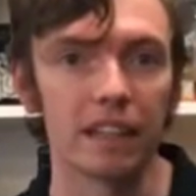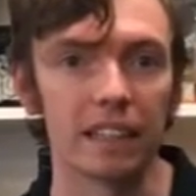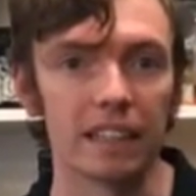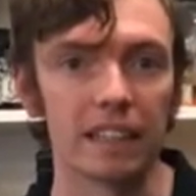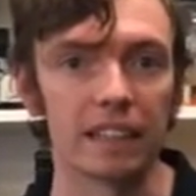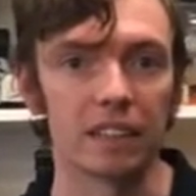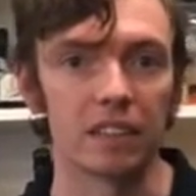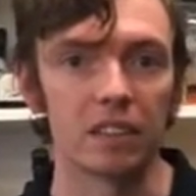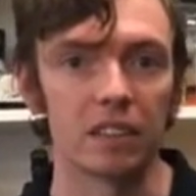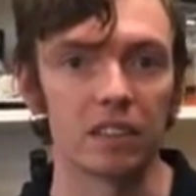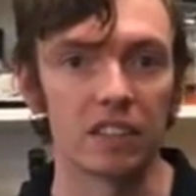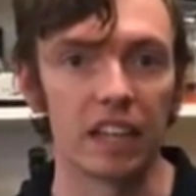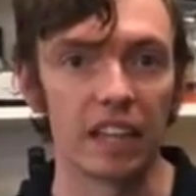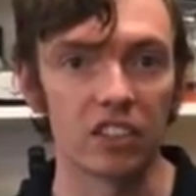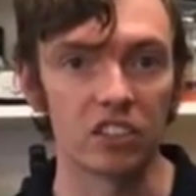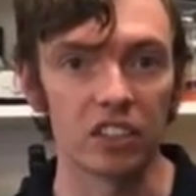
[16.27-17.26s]
the
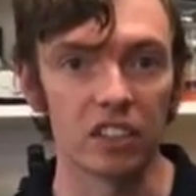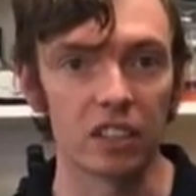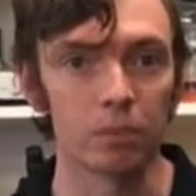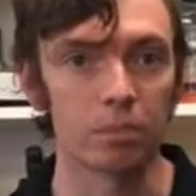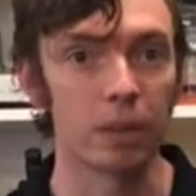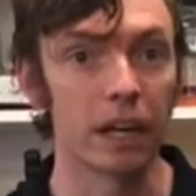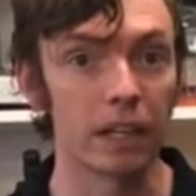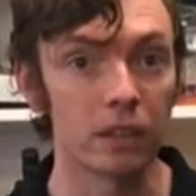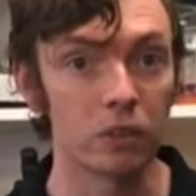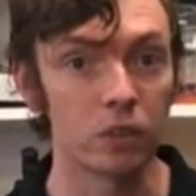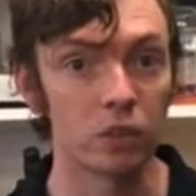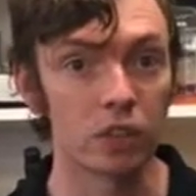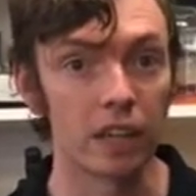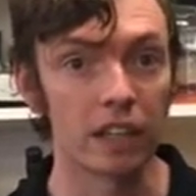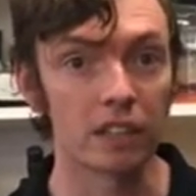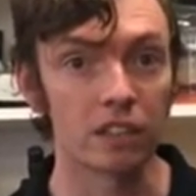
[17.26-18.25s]
texture and the particle
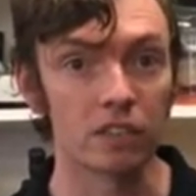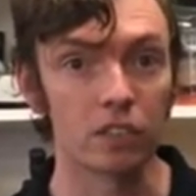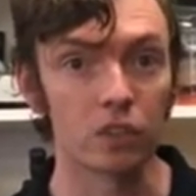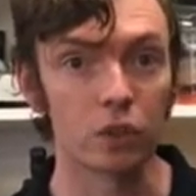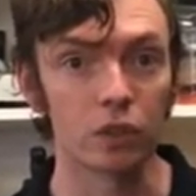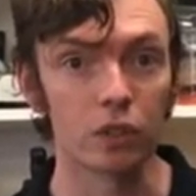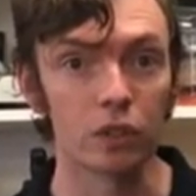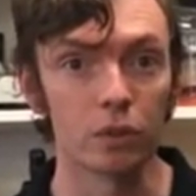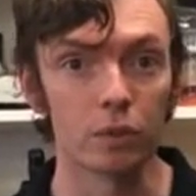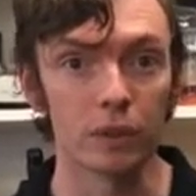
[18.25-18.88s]
size of soil,